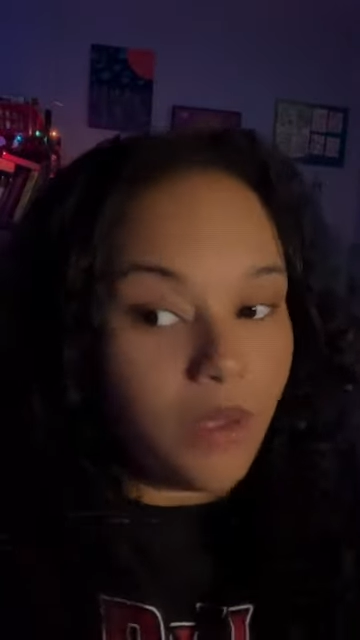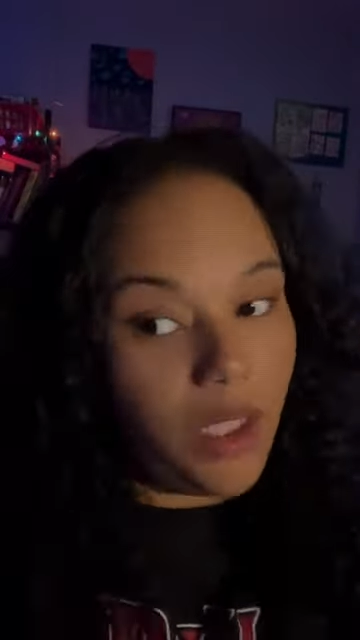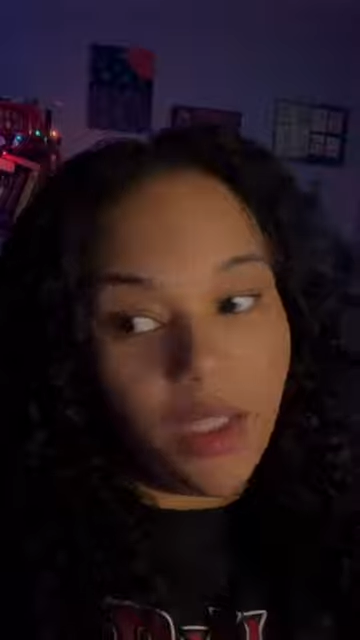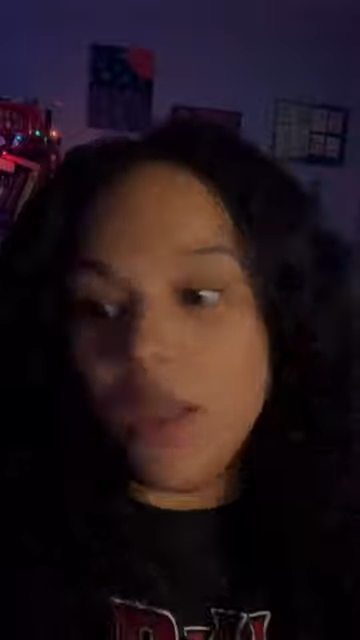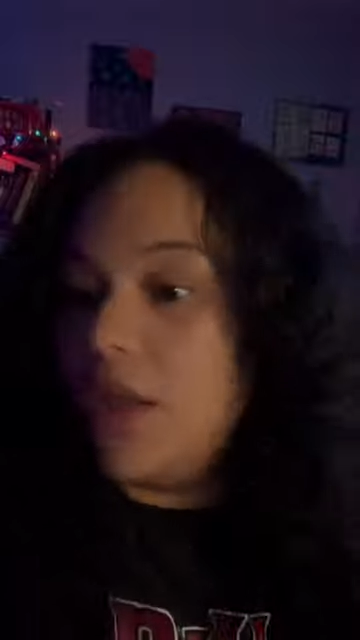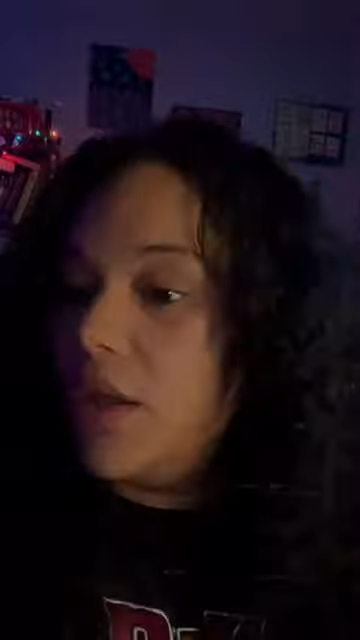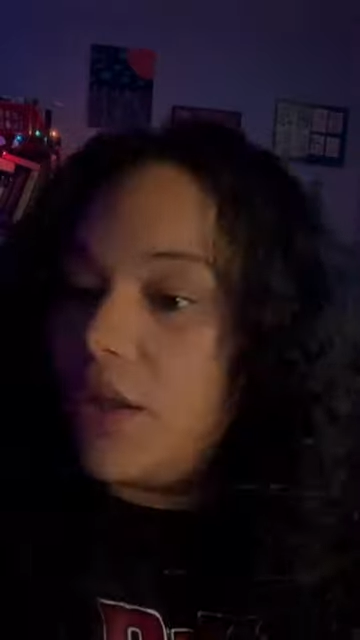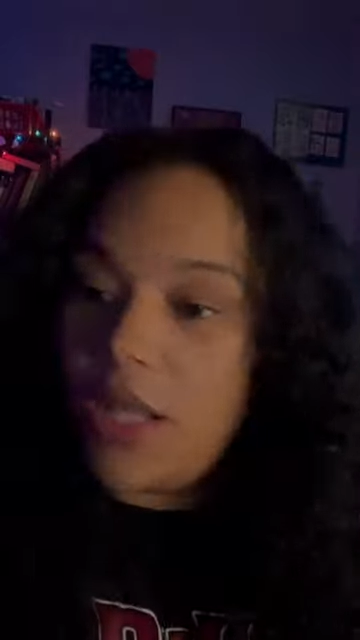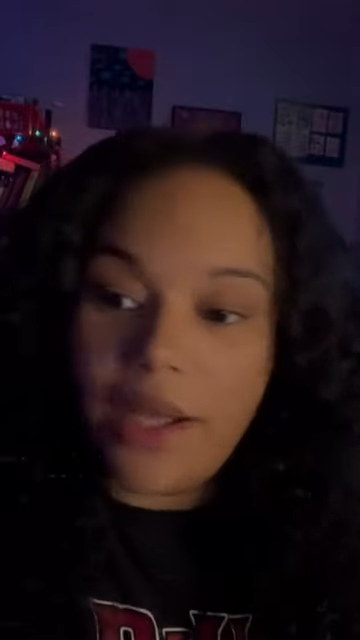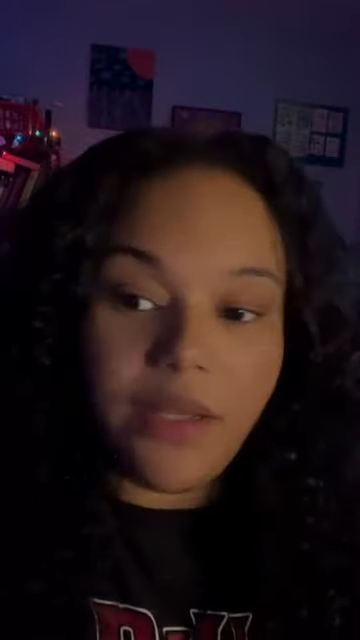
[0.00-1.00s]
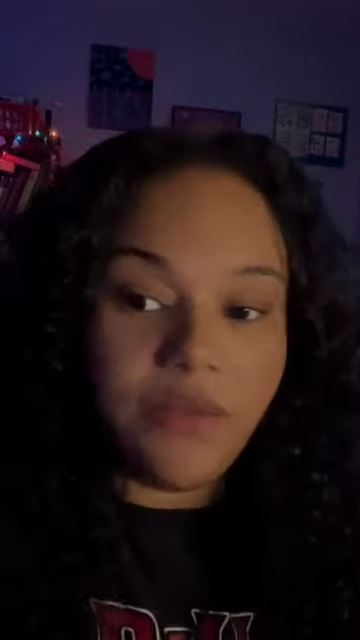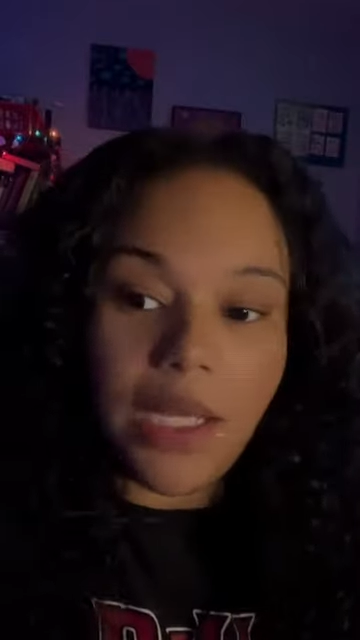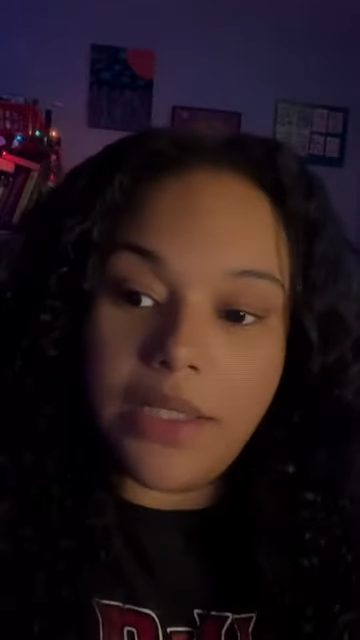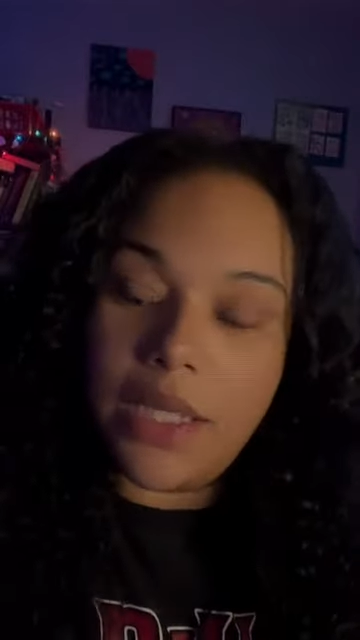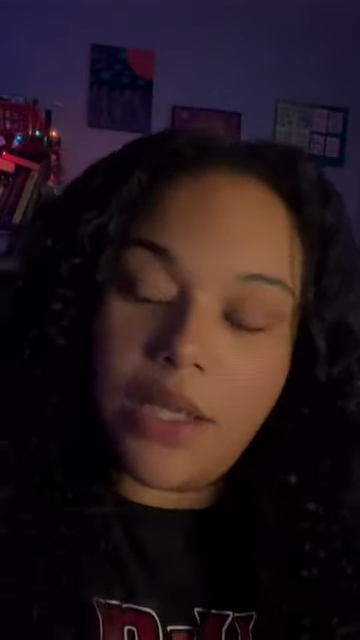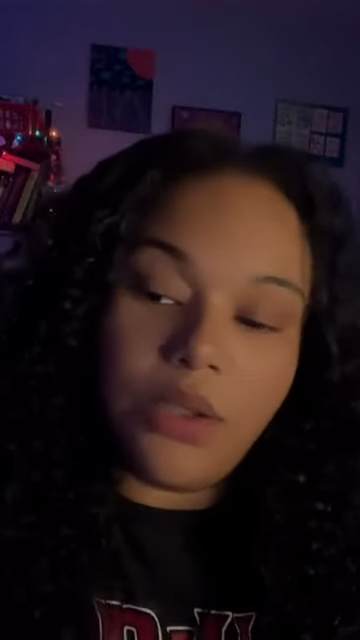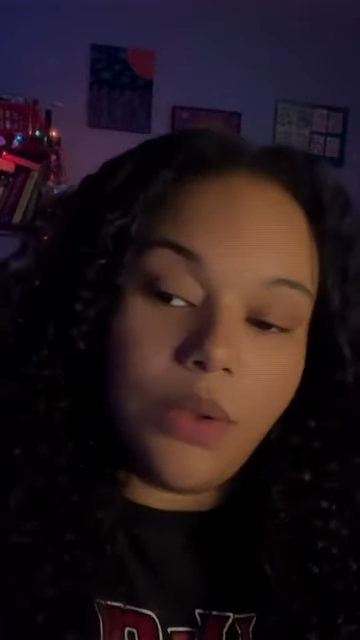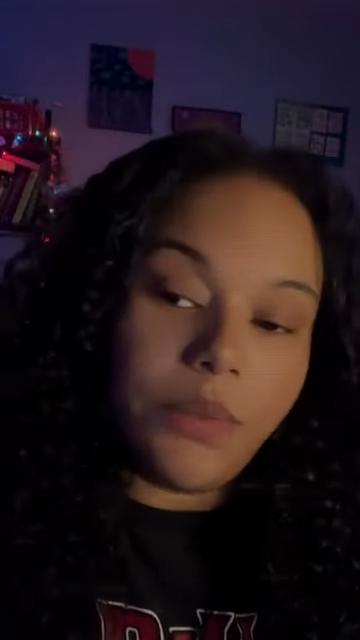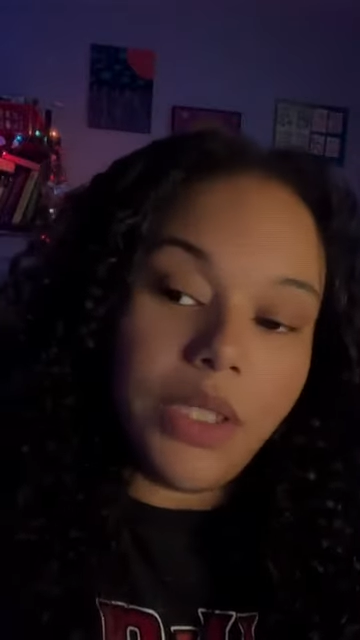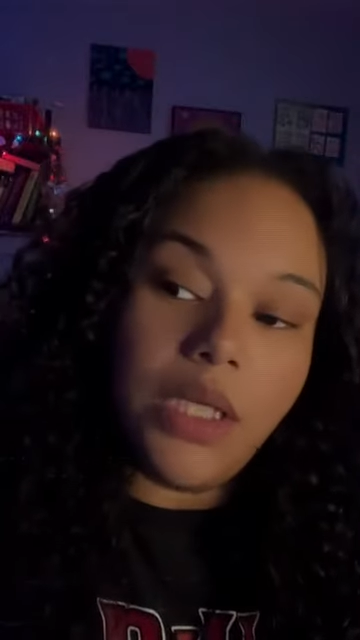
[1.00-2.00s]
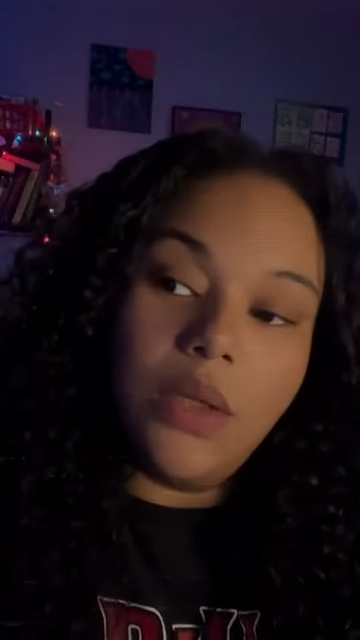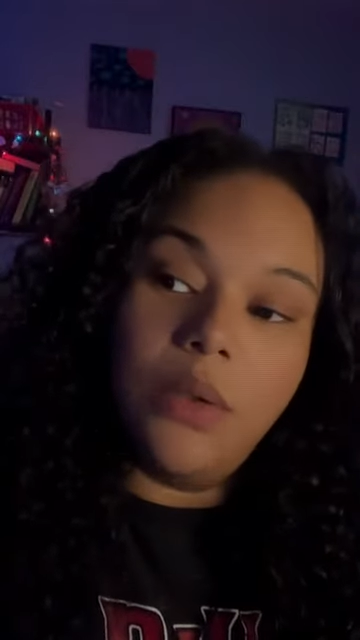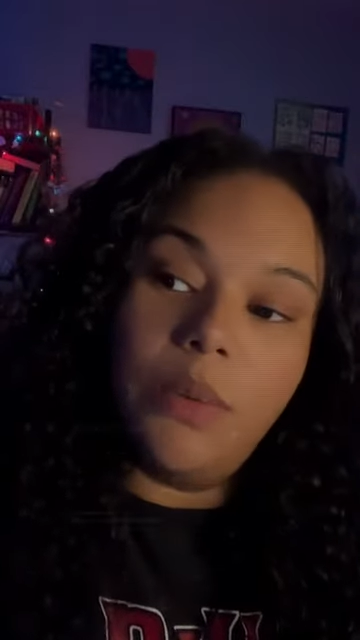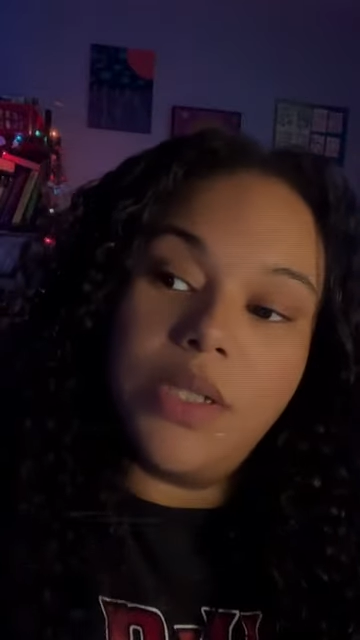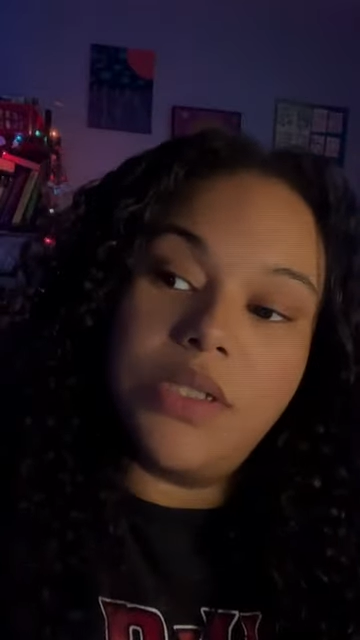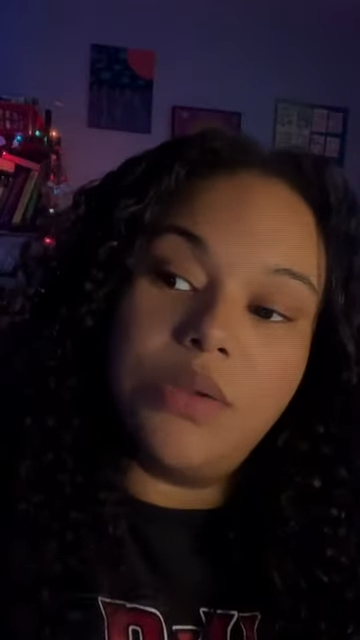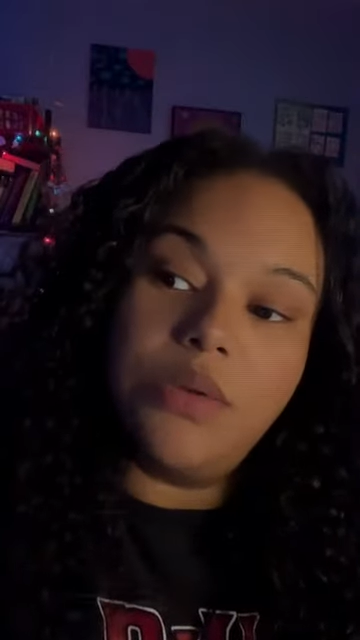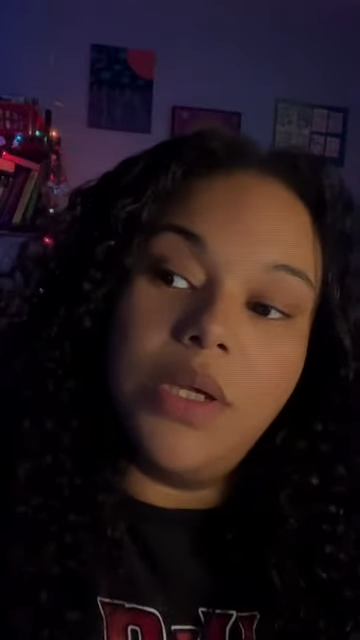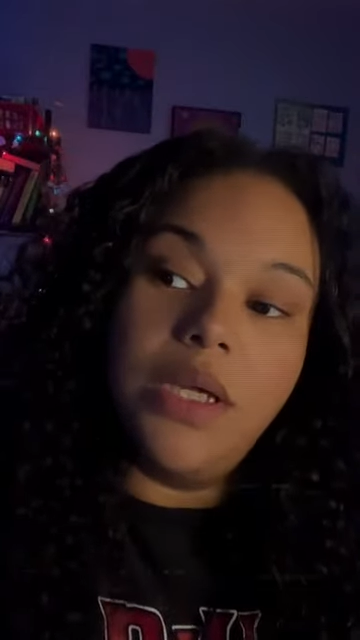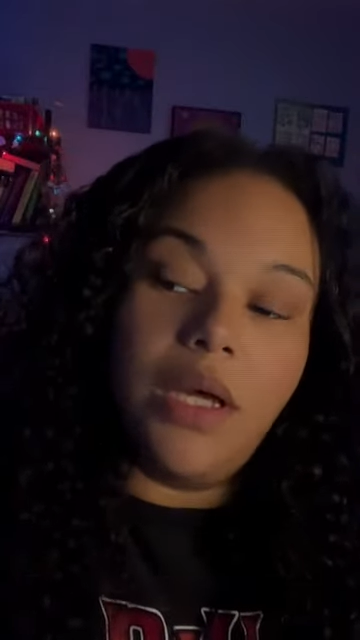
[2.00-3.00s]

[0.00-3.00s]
Okay, a lot of y'all not knowing when to